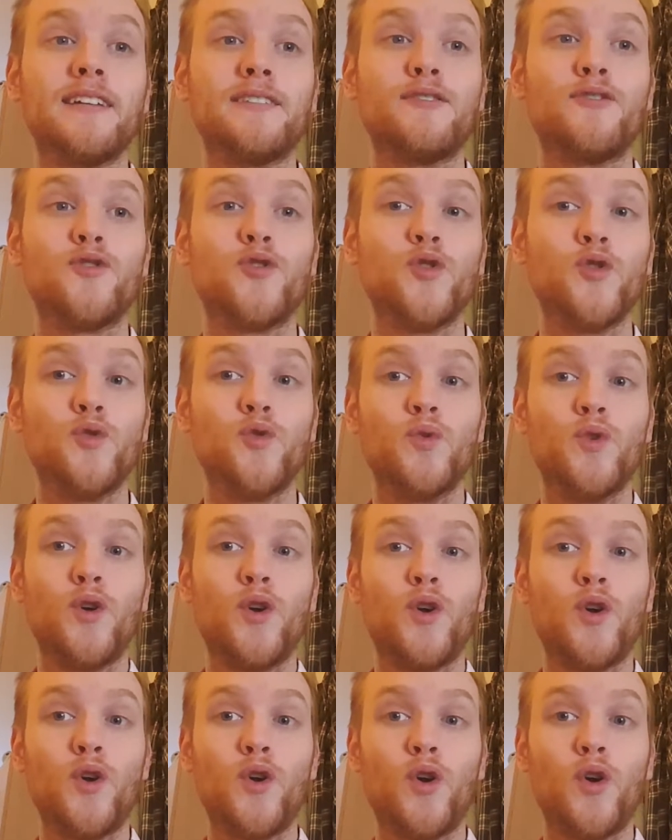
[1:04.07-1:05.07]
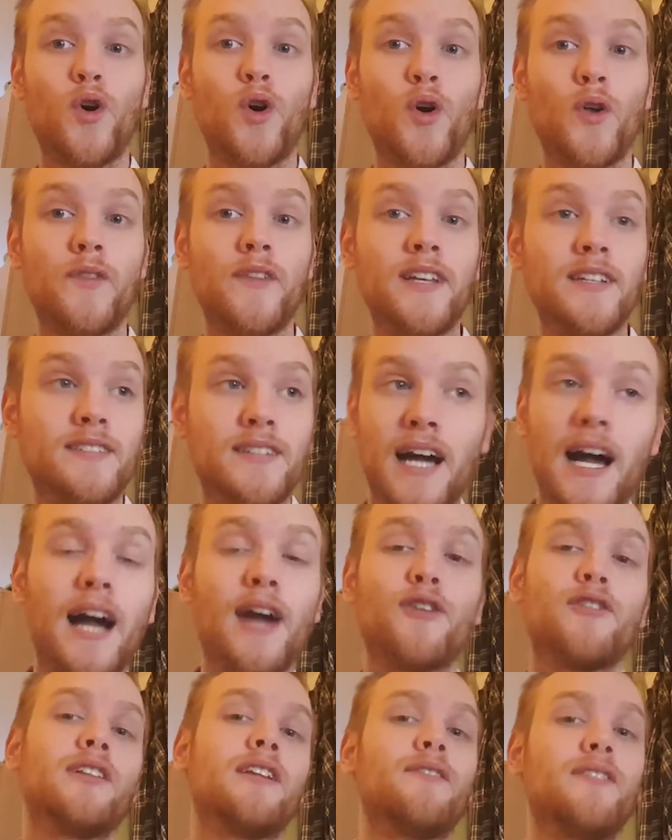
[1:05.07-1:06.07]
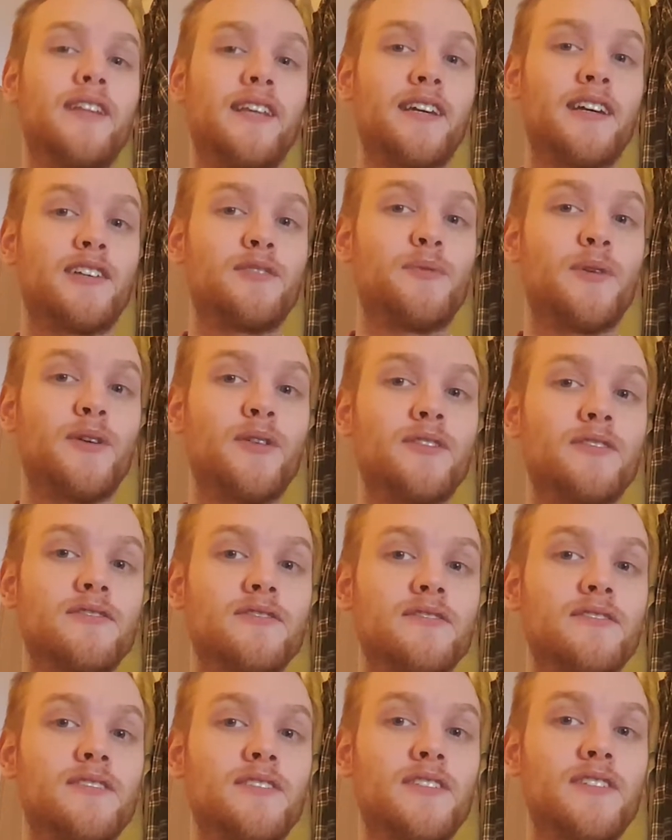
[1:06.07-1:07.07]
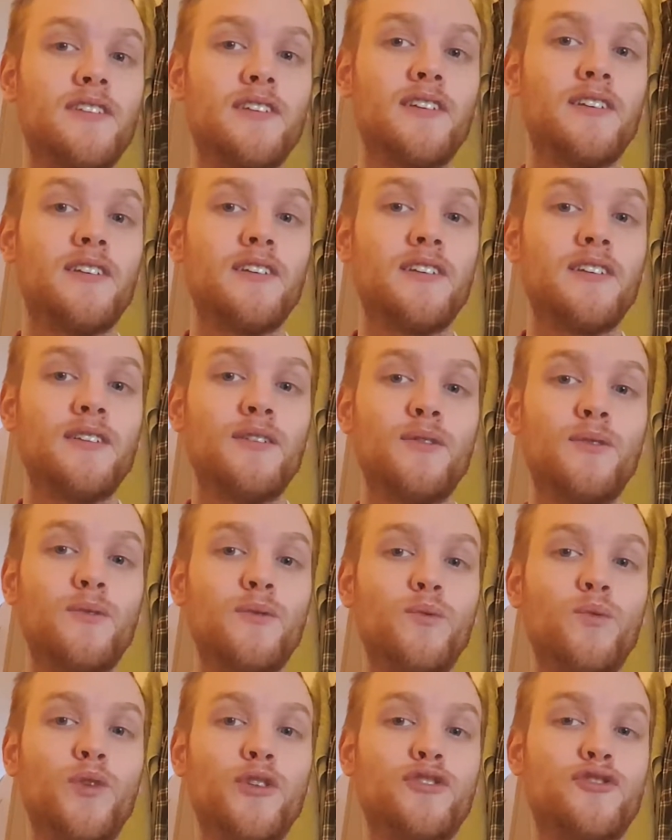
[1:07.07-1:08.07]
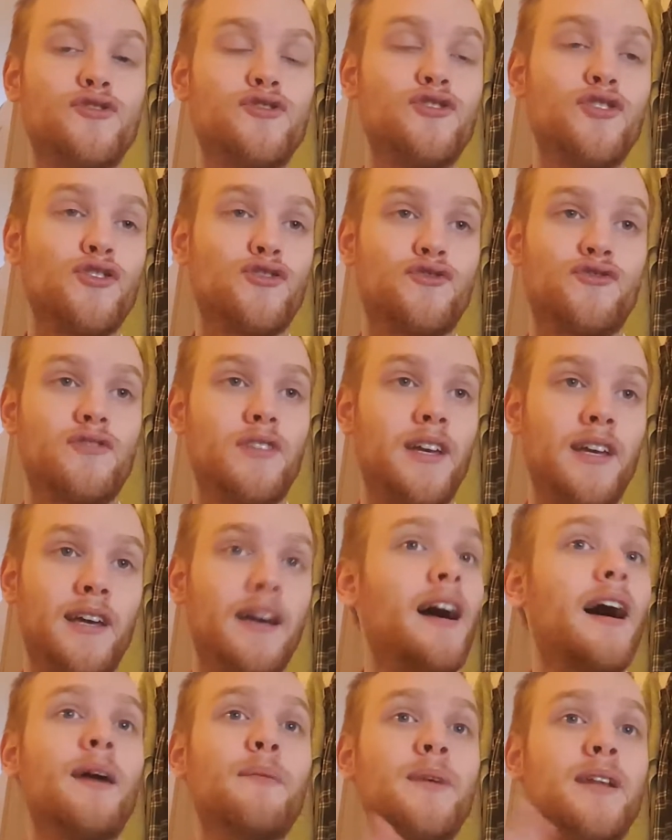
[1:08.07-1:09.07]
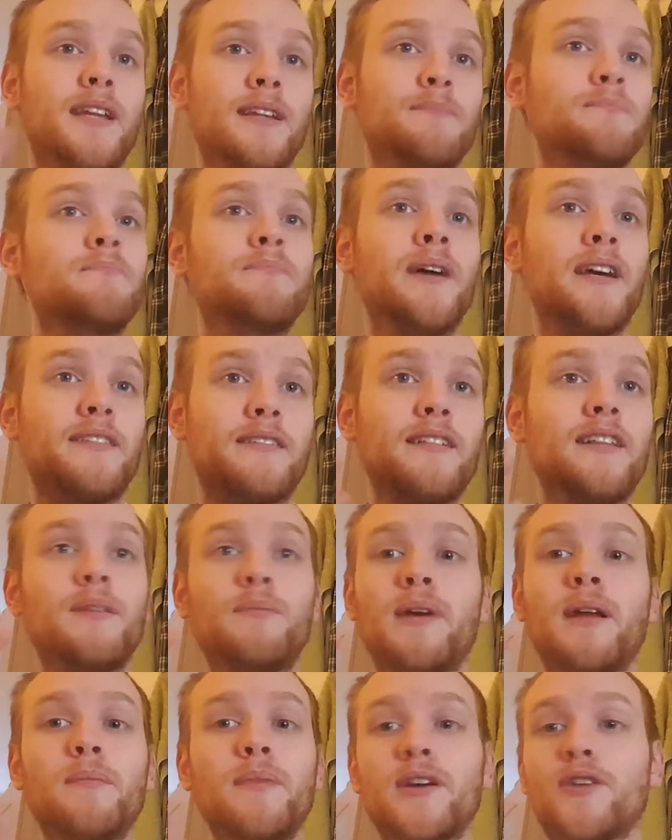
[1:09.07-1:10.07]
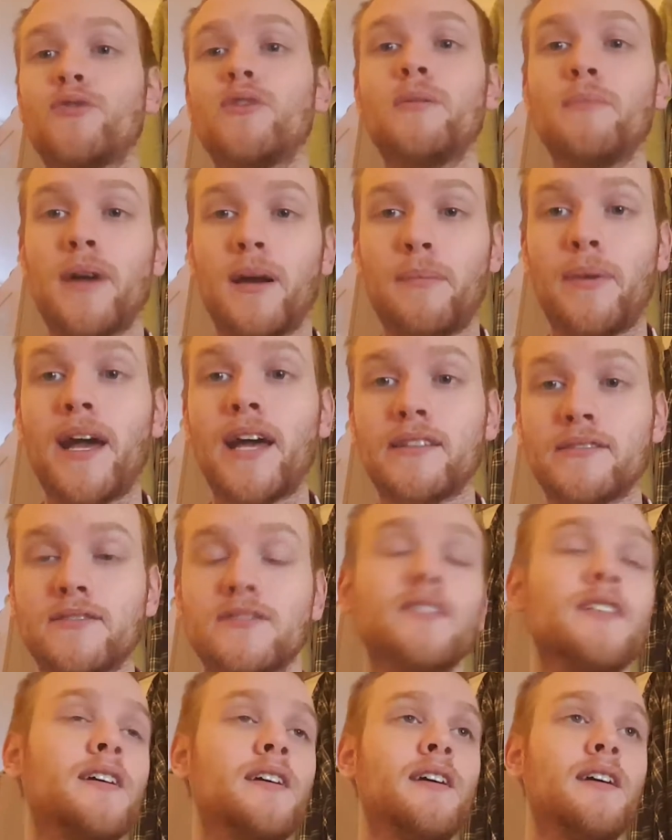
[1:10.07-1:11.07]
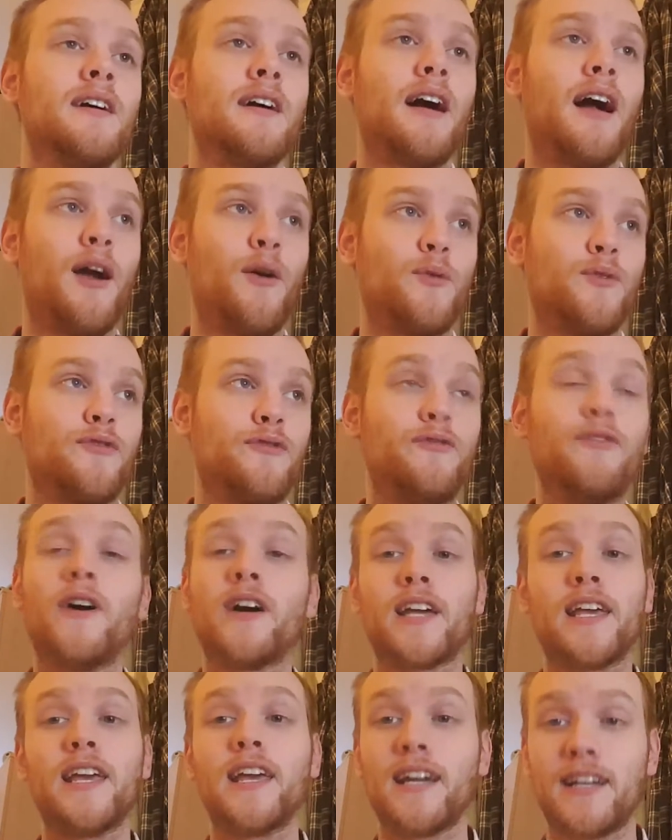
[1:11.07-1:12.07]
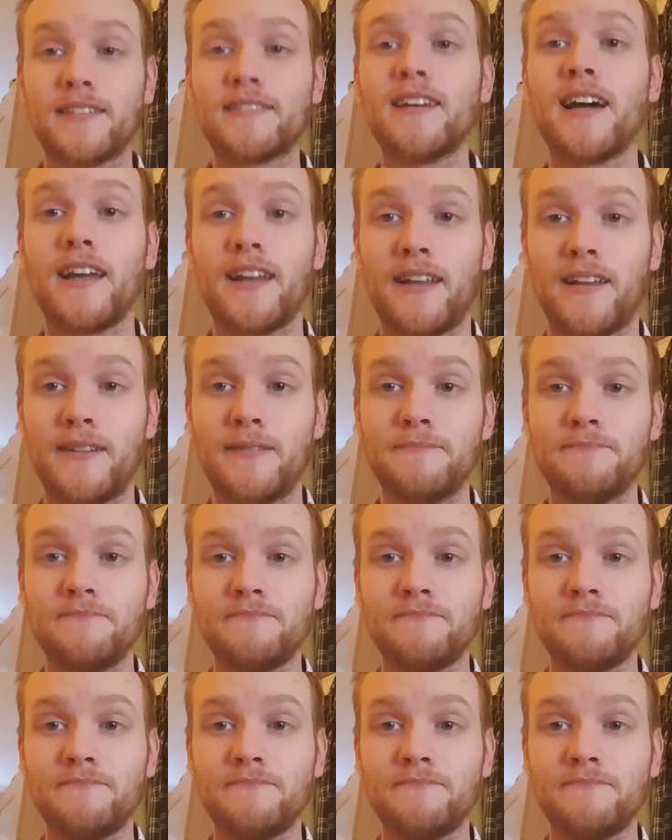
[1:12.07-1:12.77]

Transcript: it to the entire leveling experience. Which just, I mean, it basically made me cream my pants. I was fucking excited.